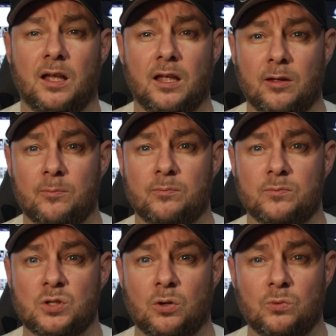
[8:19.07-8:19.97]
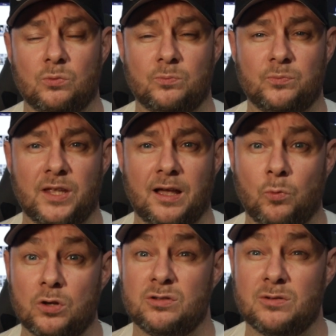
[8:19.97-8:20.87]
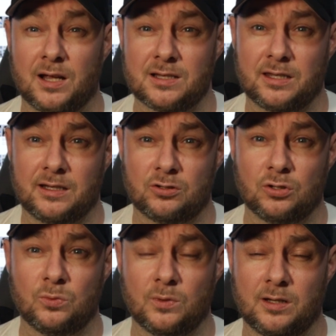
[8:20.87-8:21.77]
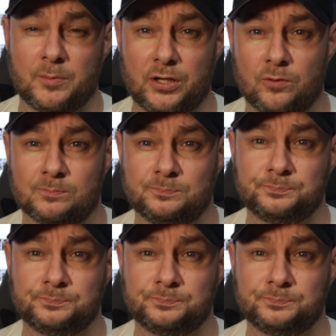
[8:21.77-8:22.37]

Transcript: So yeah, what do you guys think? Do let me know.